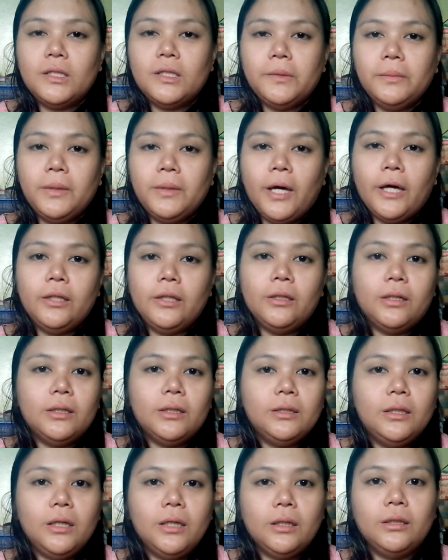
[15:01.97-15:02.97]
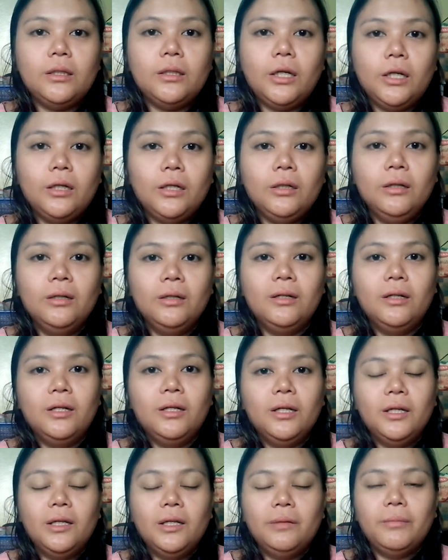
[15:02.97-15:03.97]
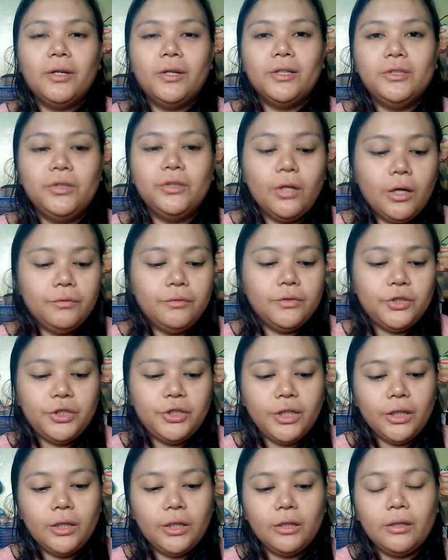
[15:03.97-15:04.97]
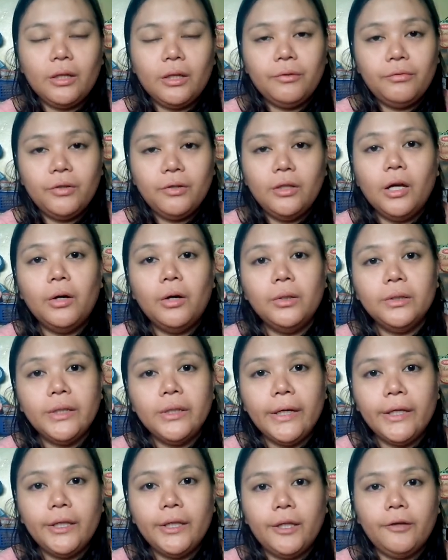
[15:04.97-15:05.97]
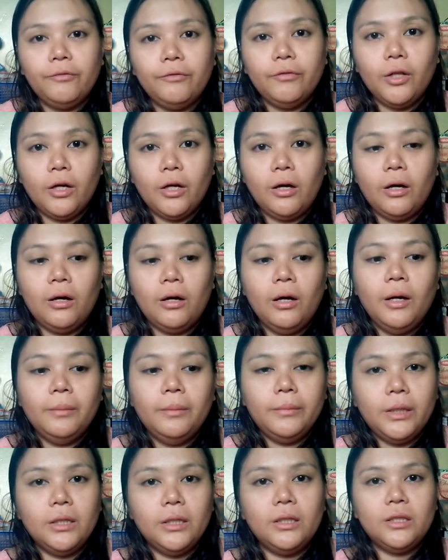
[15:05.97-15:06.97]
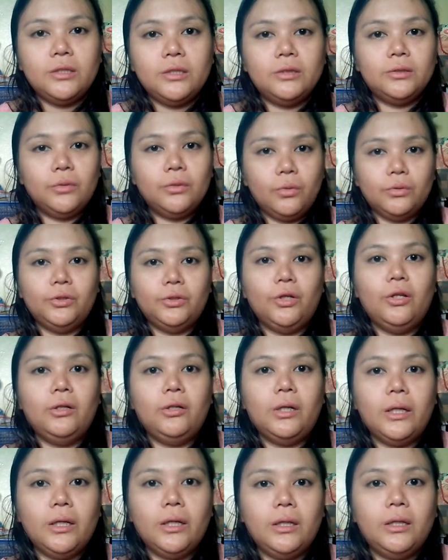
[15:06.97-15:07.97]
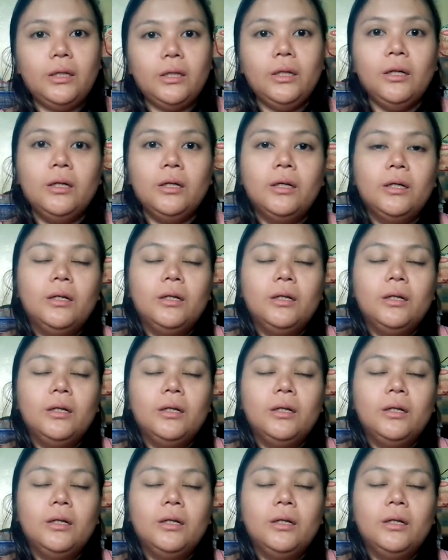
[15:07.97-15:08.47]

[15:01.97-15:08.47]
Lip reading: it's kind of addicting because you have to check it every now and then if the meal is cooked already.